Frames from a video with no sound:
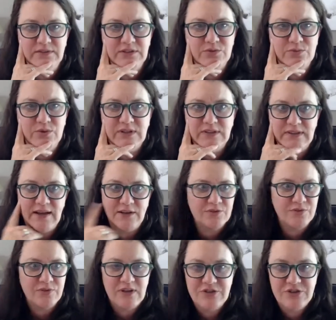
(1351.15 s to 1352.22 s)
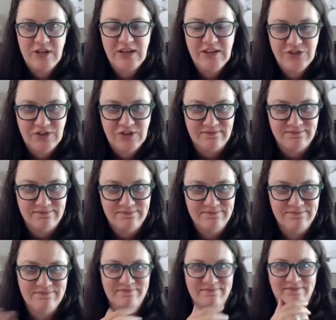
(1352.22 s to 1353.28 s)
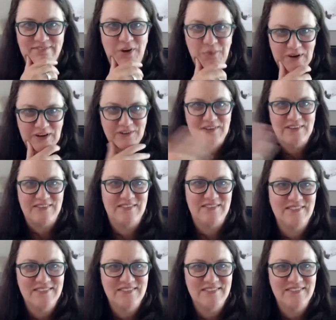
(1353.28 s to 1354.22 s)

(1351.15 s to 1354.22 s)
is what allows for education, awareness.